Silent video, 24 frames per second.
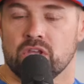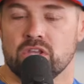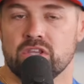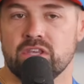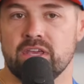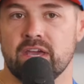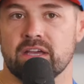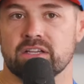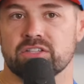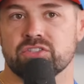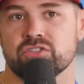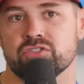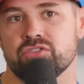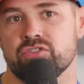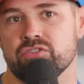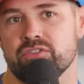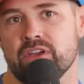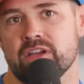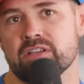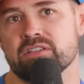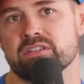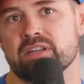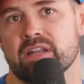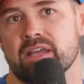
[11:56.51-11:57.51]
Yeah. So
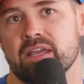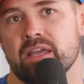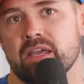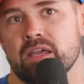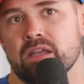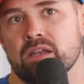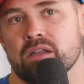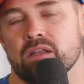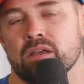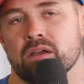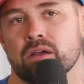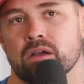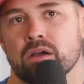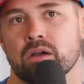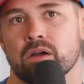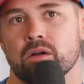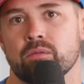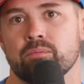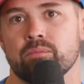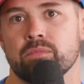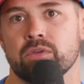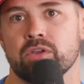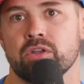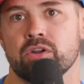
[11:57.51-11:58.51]
2008,
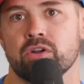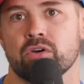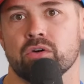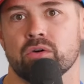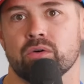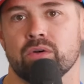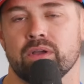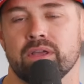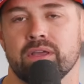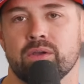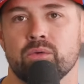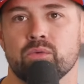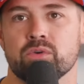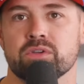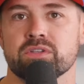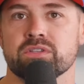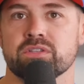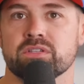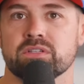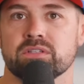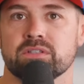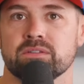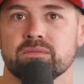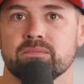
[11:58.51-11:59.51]
it
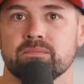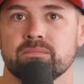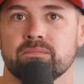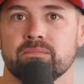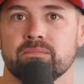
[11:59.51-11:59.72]
was,